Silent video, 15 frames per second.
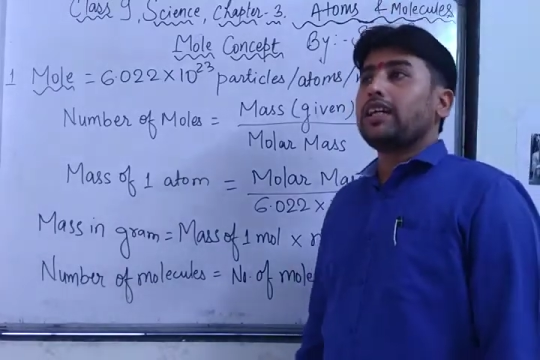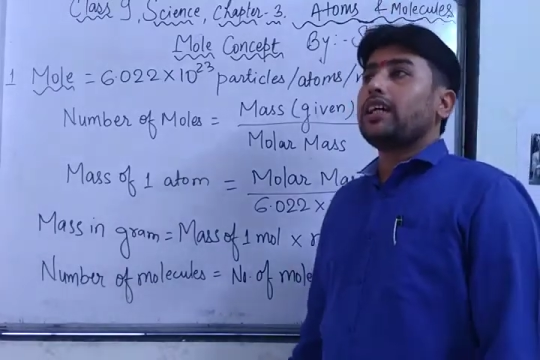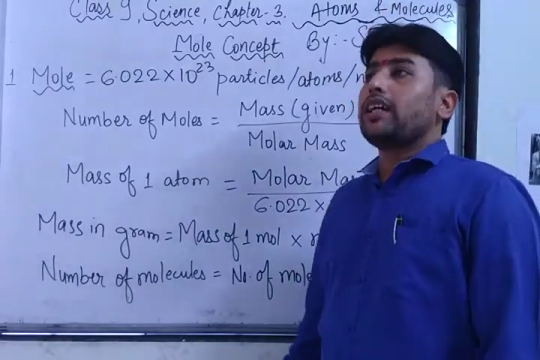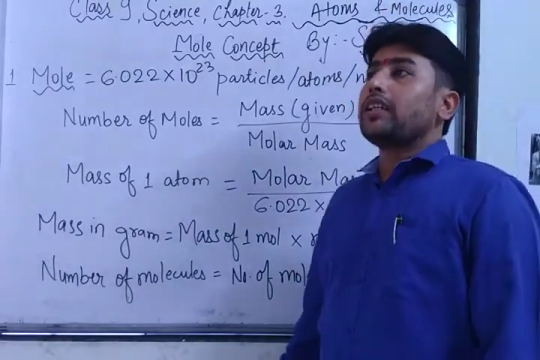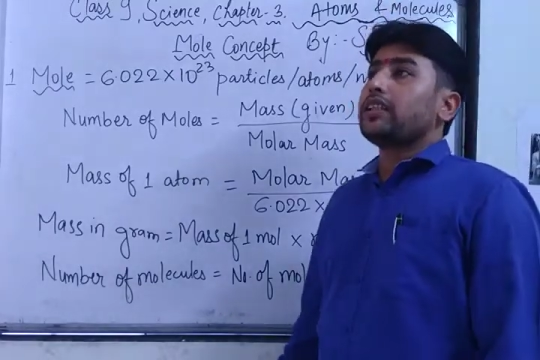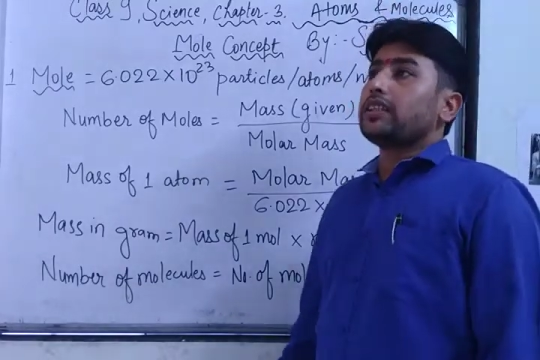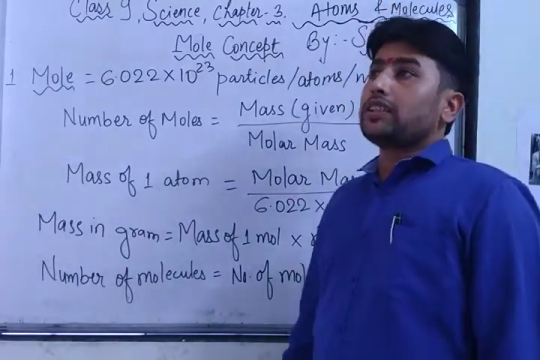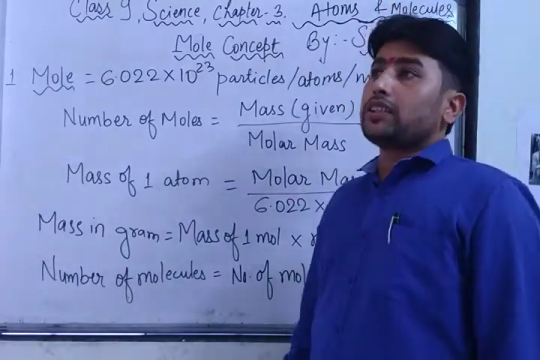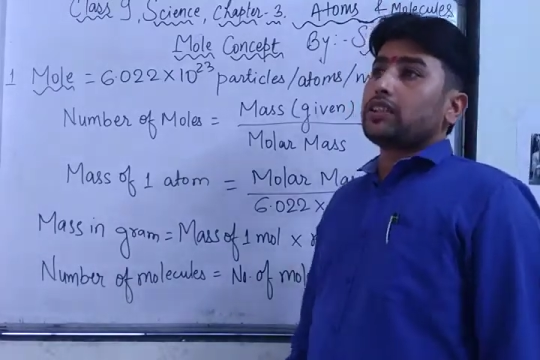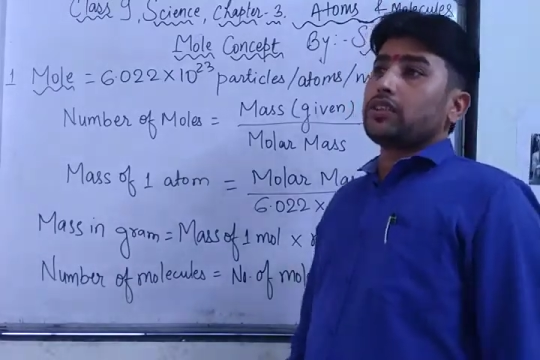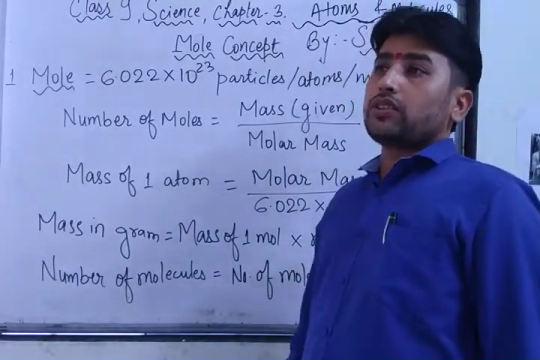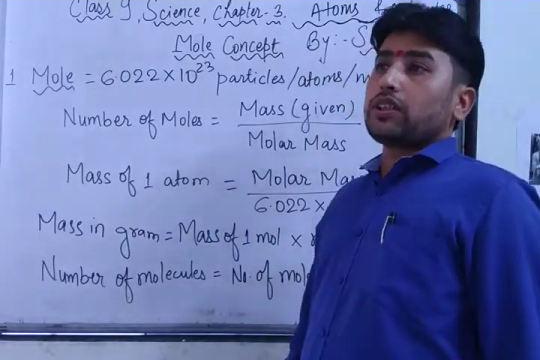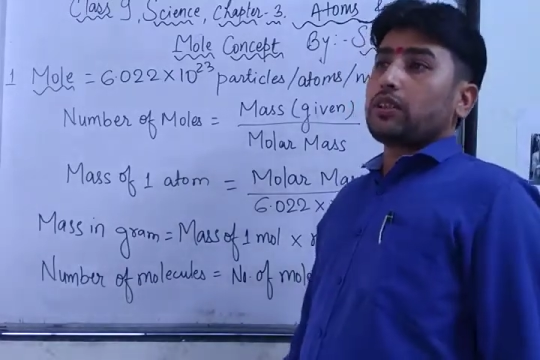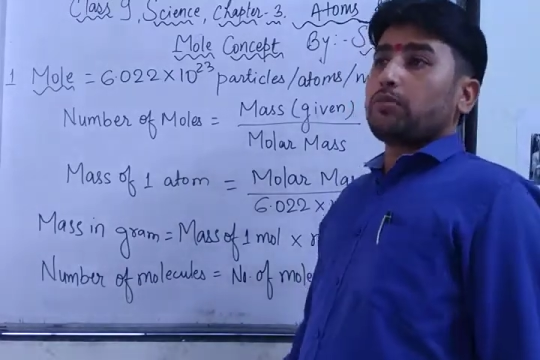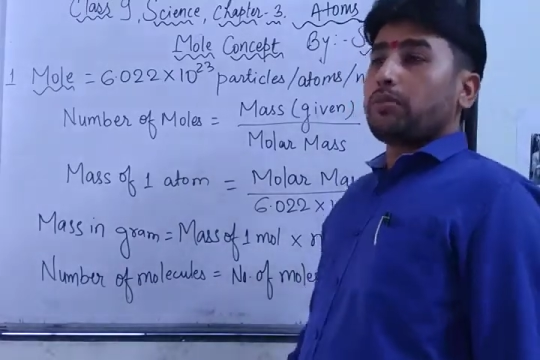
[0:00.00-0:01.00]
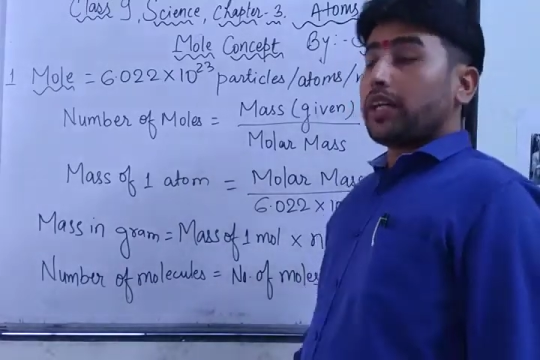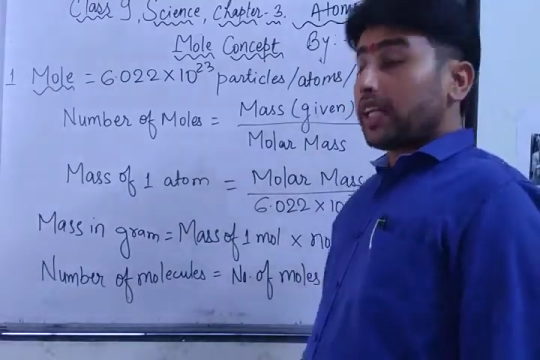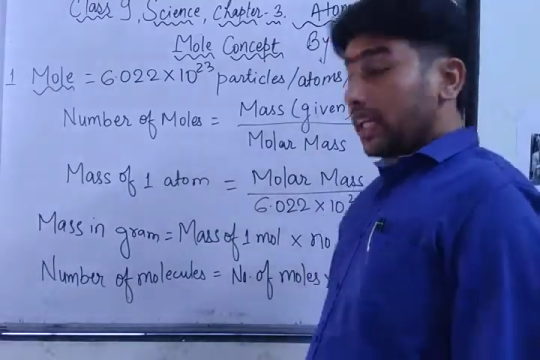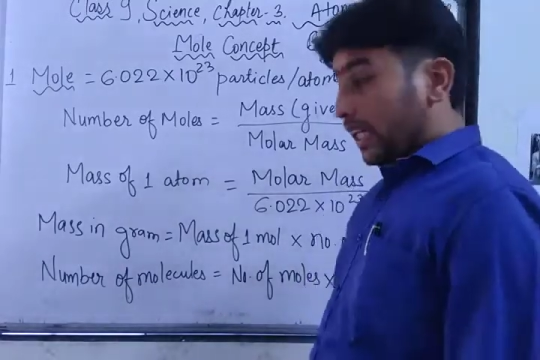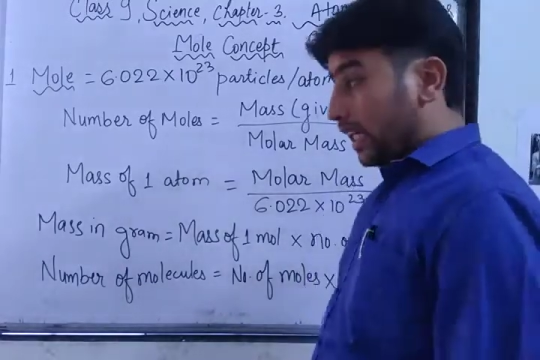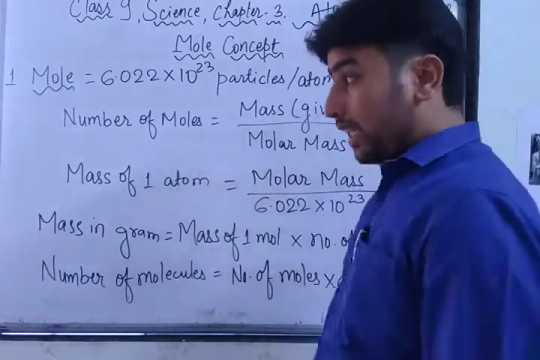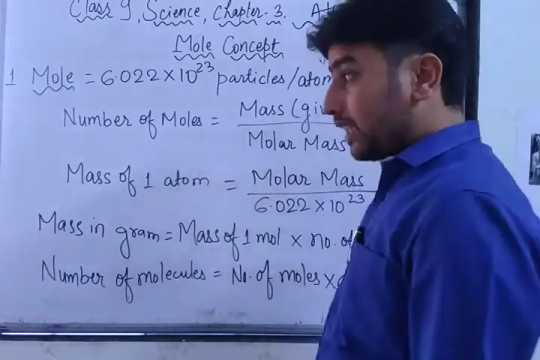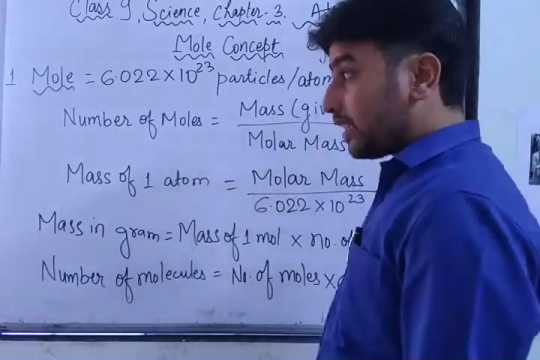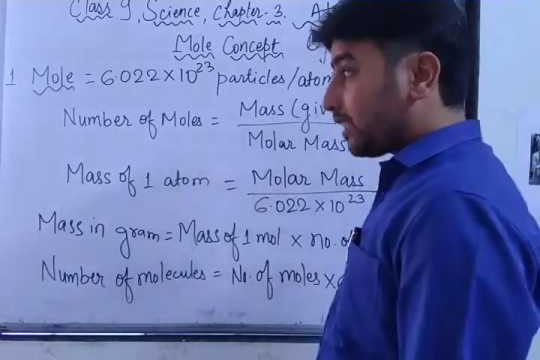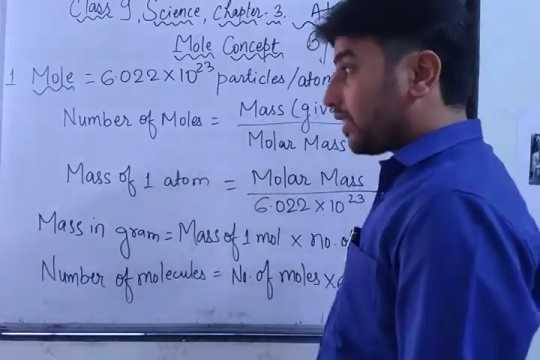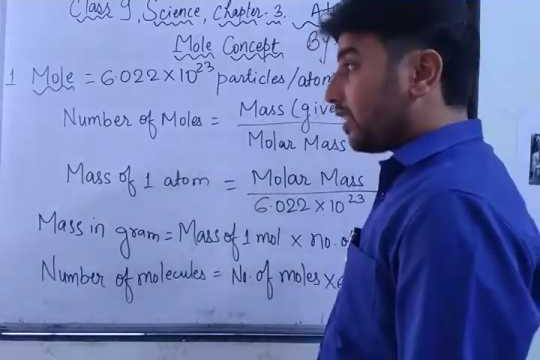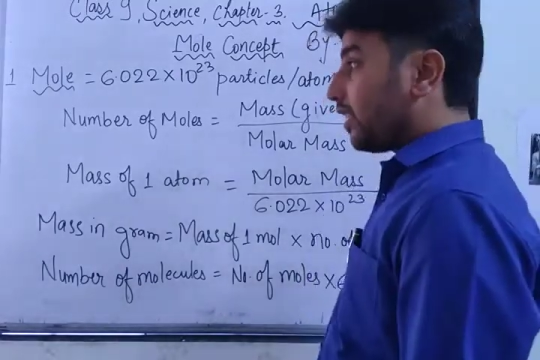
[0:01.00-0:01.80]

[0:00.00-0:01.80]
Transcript: it is denoted by s,